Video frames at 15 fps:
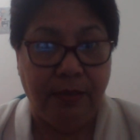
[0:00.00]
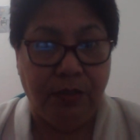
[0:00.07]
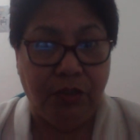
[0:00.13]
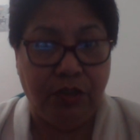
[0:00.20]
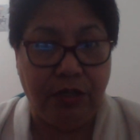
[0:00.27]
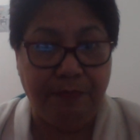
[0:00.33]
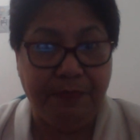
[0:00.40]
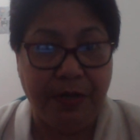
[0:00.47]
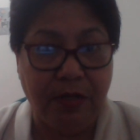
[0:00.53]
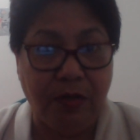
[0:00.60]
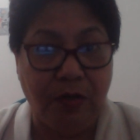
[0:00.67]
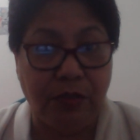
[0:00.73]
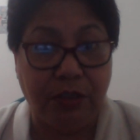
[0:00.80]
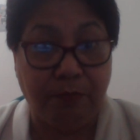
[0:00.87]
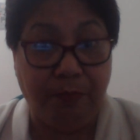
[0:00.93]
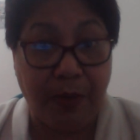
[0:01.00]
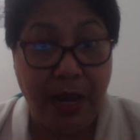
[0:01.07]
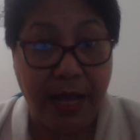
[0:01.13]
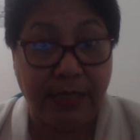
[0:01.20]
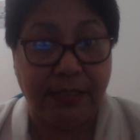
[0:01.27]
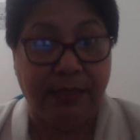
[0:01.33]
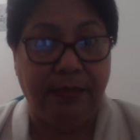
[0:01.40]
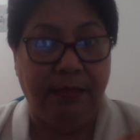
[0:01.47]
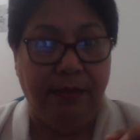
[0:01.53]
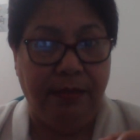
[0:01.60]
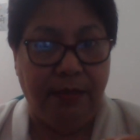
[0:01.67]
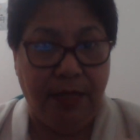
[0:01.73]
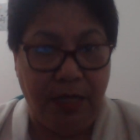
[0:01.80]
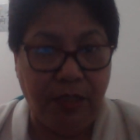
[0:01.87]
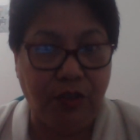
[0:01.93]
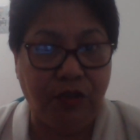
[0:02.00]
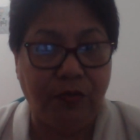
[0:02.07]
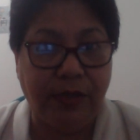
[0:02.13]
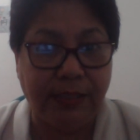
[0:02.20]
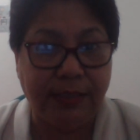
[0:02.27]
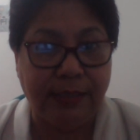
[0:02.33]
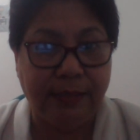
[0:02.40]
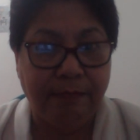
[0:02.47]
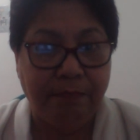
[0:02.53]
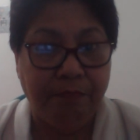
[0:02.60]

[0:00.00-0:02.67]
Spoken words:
shipping cost plus insurance.